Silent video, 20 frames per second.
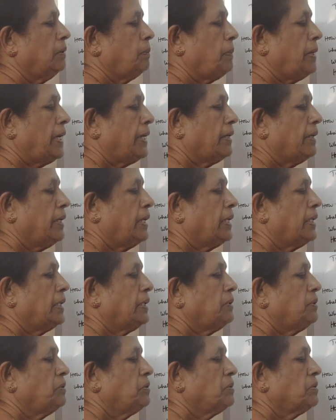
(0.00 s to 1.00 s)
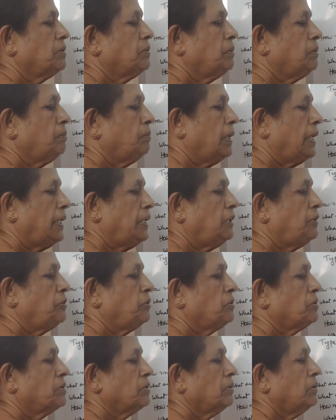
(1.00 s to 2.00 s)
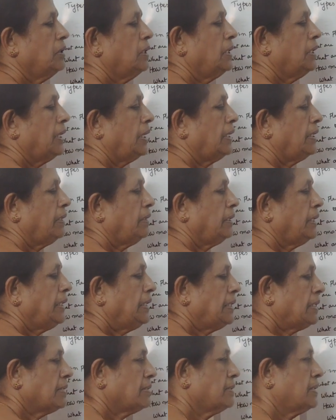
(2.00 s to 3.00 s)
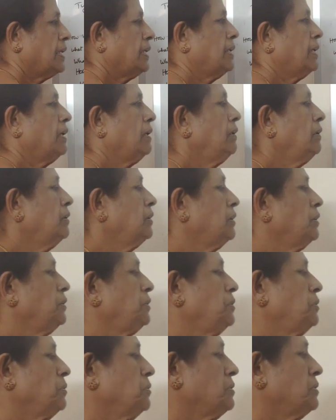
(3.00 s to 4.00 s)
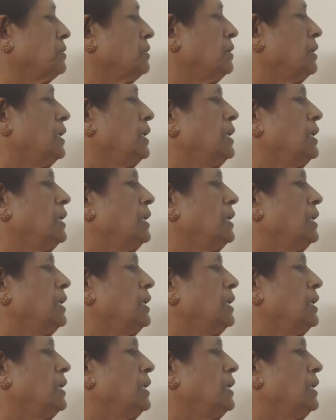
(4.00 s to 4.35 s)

pancreatic juice, bile juice, and intestinal juice.